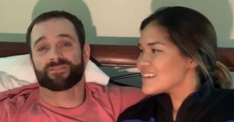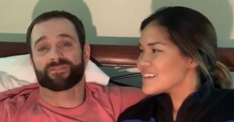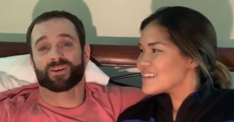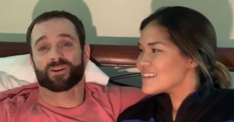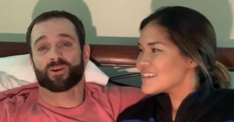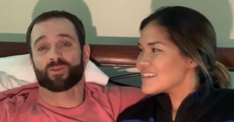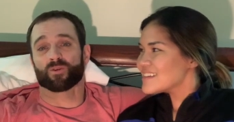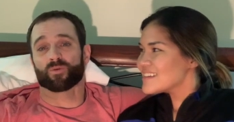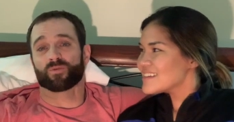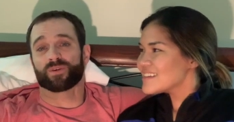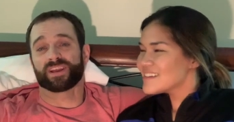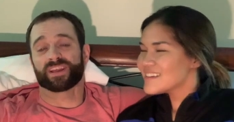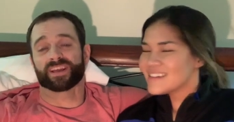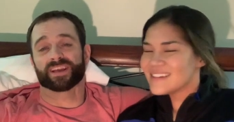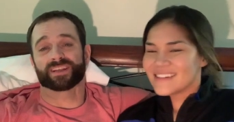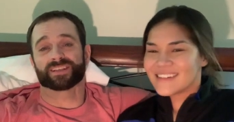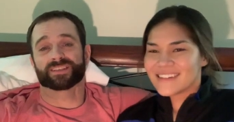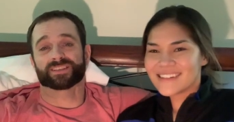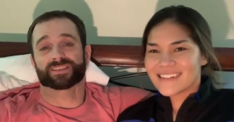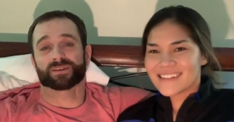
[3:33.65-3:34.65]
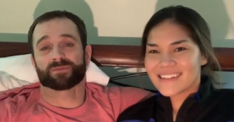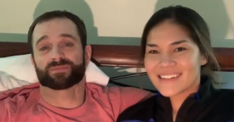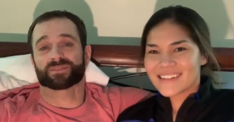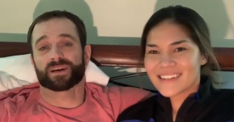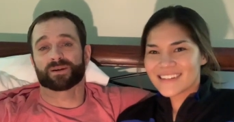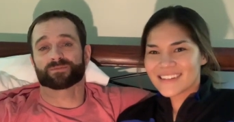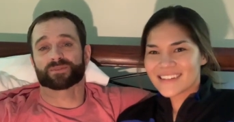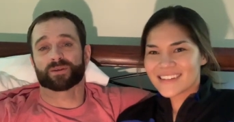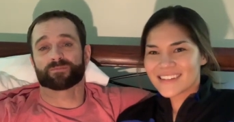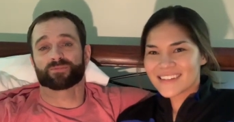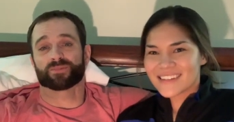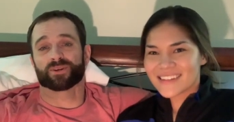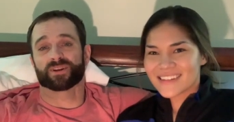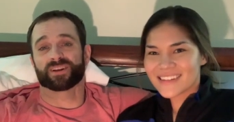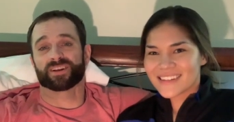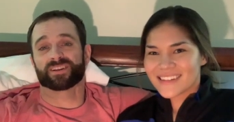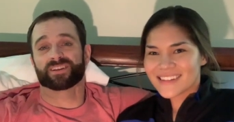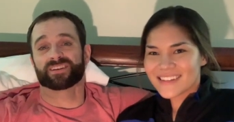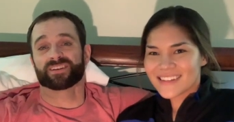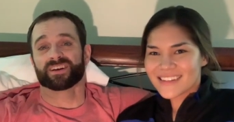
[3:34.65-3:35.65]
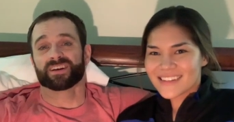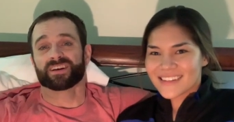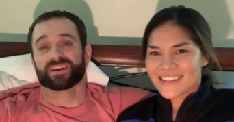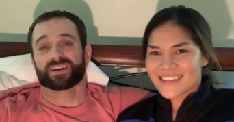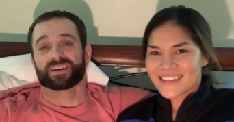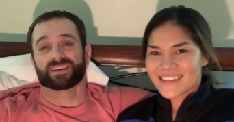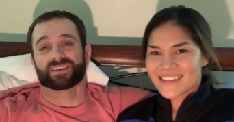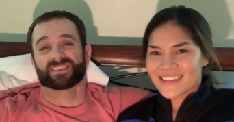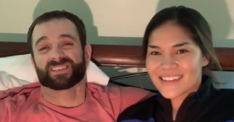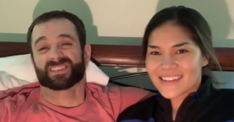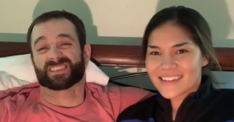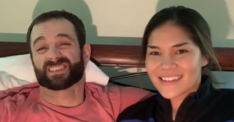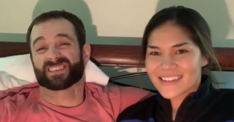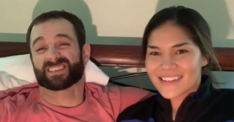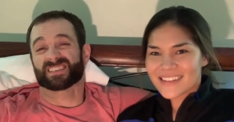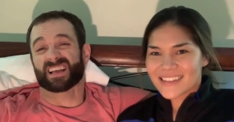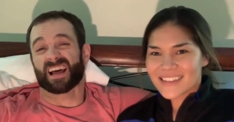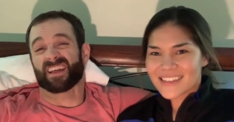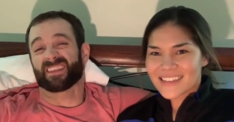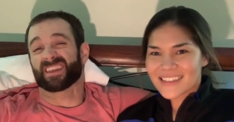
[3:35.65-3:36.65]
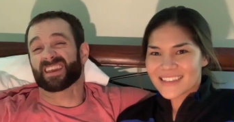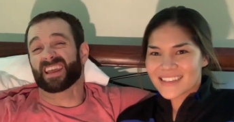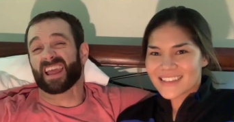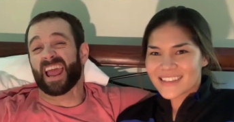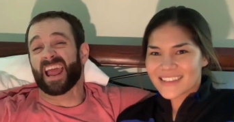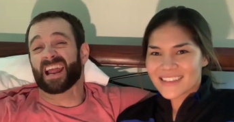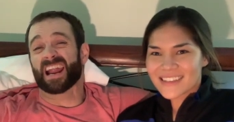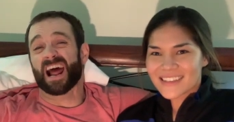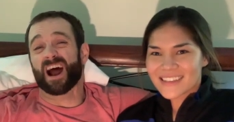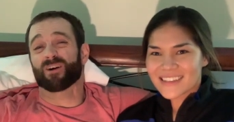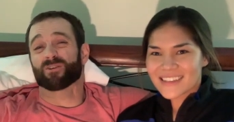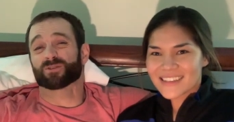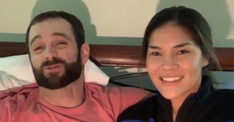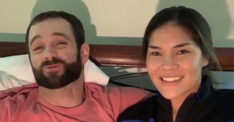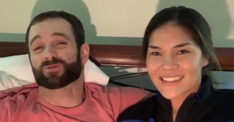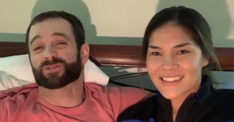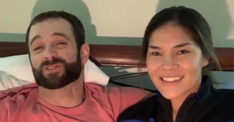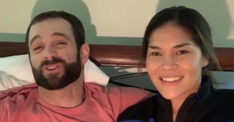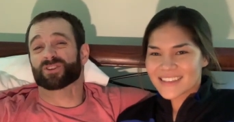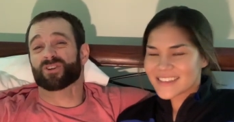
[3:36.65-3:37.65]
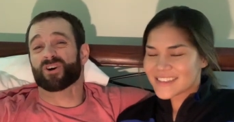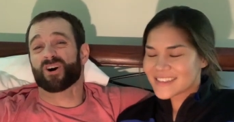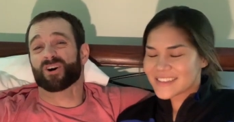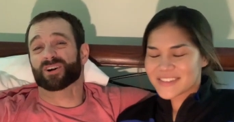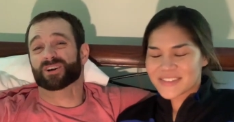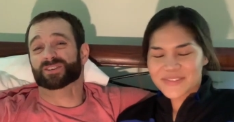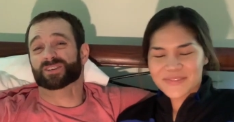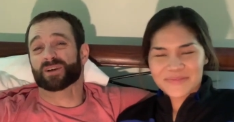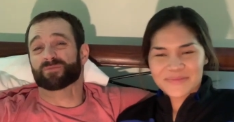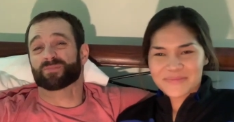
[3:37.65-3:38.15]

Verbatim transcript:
Speaker 1: and then on the weekends, sometimes I'd put in, I think eight hours was the longest I